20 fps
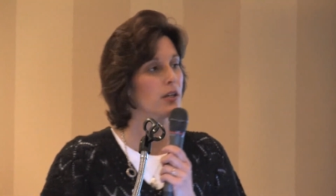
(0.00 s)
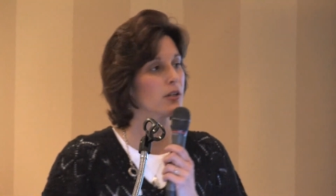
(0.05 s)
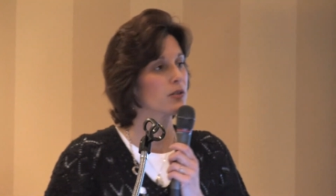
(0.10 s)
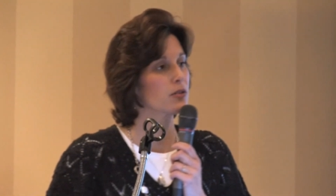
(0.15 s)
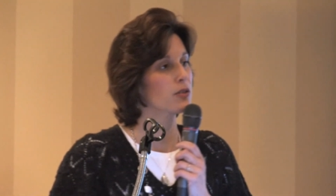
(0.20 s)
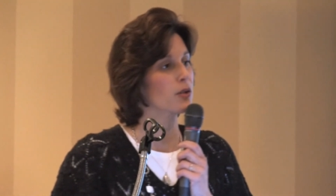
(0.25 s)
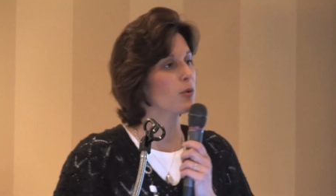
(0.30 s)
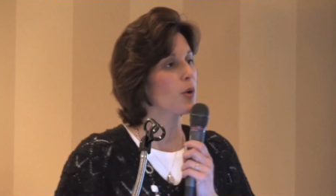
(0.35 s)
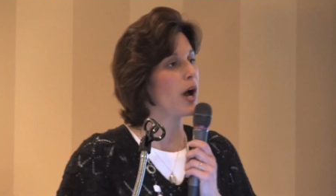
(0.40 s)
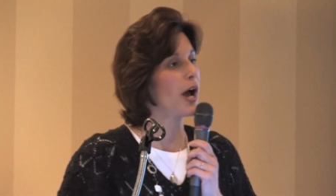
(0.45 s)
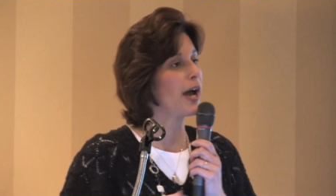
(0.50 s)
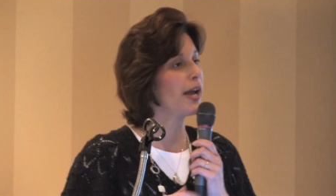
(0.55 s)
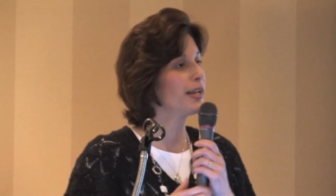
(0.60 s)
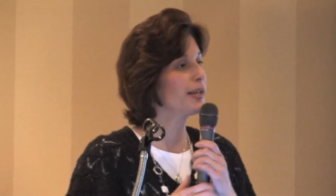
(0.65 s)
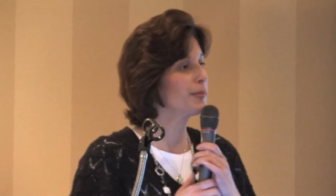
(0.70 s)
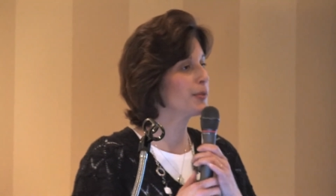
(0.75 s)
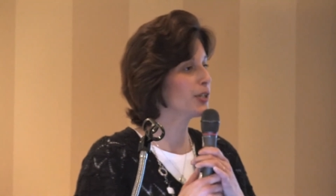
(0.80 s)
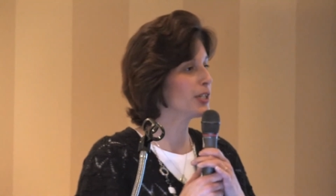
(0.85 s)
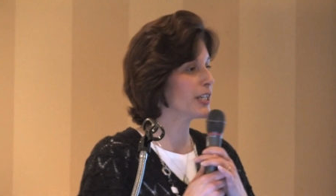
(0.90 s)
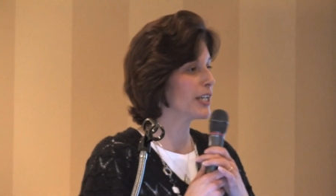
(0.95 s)
So I
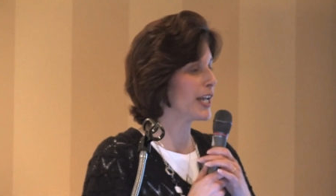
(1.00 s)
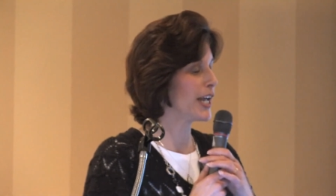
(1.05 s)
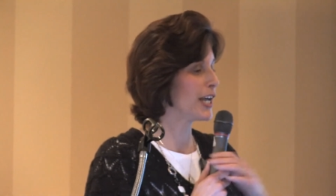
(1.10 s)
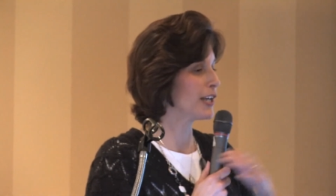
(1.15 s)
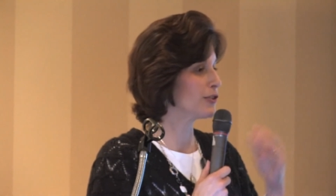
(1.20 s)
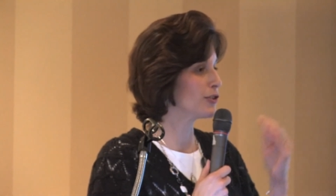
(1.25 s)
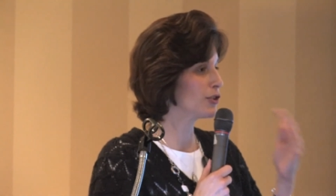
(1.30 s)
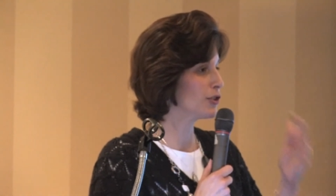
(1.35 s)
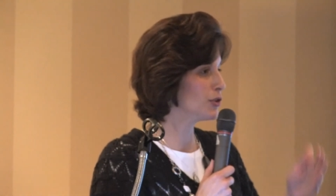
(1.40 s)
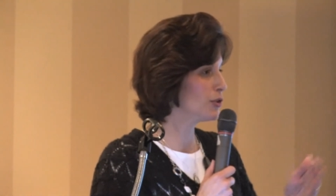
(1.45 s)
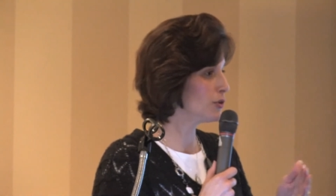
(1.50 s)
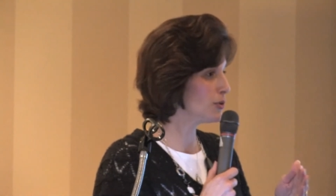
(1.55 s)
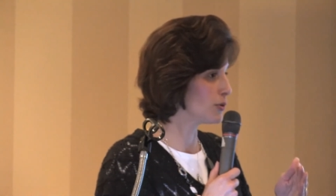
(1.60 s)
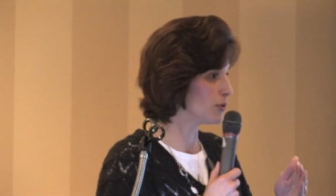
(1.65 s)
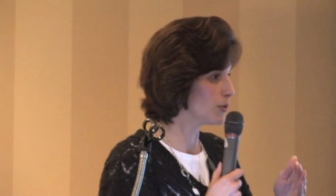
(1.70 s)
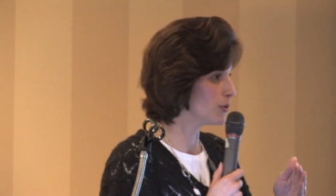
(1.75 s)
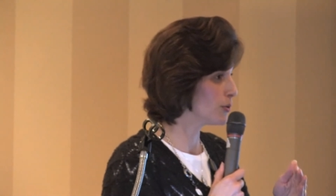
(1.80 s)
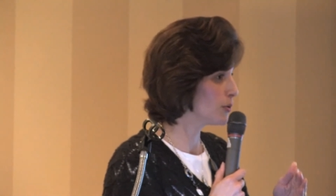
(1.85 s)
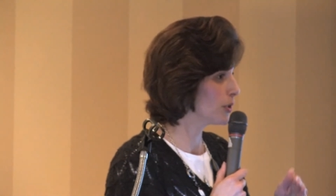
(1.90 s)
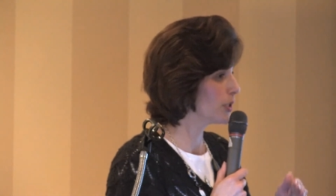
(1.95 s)
am going to ask
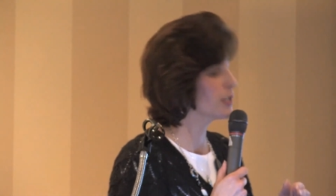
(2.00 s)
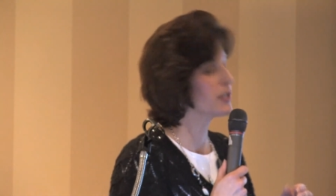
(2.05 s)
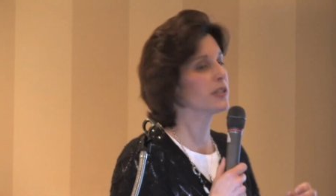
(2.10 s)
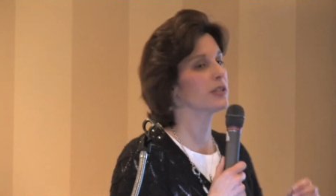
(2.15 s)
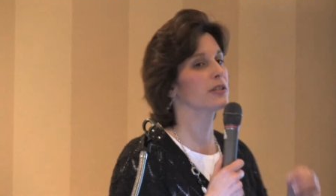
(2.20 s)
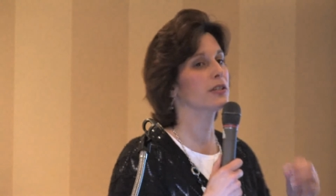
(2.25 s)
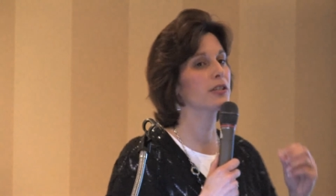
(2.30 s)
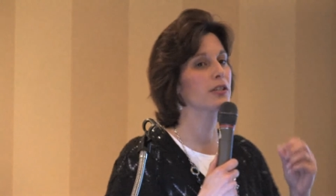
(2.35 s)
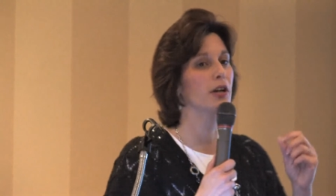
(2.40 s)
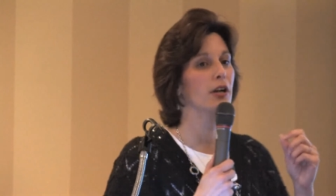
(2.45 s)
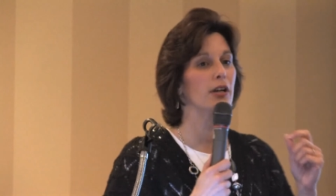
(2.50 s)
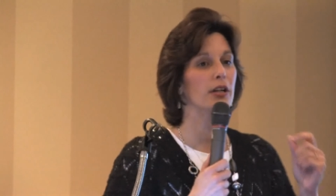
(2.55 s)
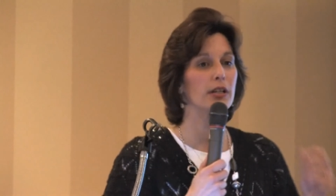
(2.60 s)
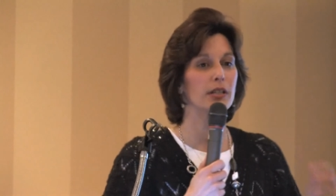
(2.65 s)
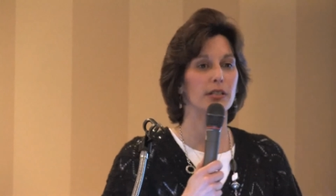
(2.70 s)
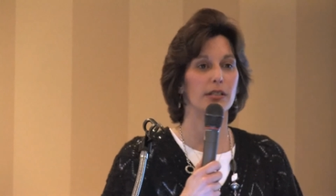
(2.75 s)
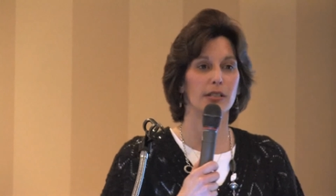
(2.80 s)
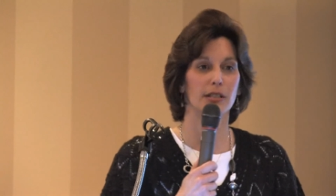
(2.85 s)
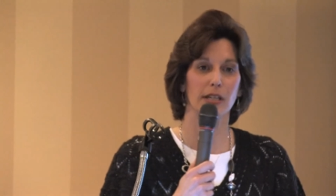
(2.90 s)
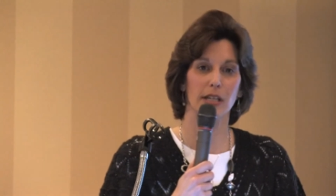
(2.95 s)
you to start